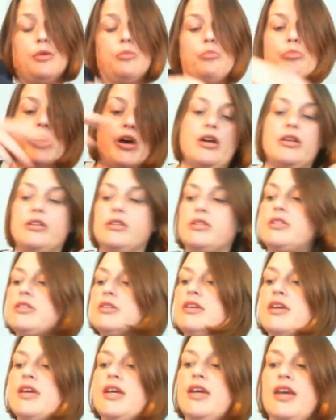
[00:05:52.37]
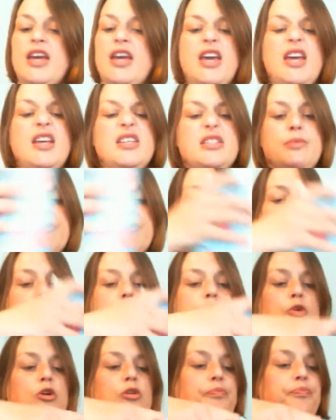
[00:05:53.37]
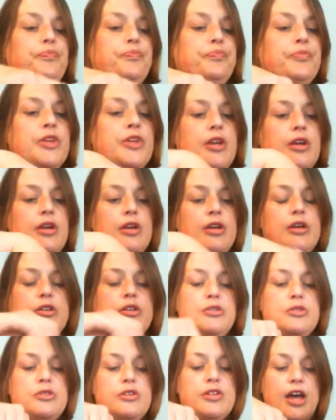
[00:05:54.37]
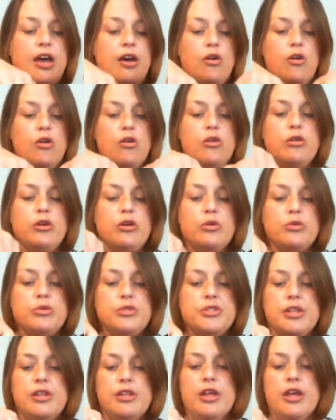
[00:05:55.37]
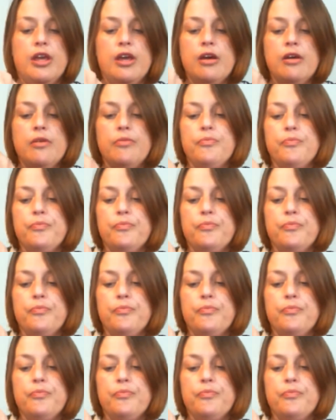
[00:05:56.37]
But it is a bit small. So that all goes in there.